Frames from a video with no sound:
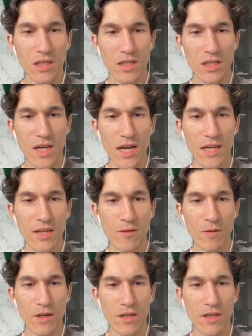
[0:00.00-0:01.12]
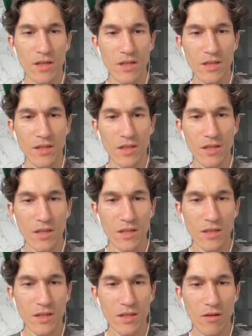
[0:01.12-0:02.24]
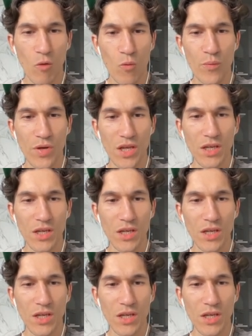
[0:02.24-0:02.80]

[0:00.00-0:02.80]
is kind of a OP.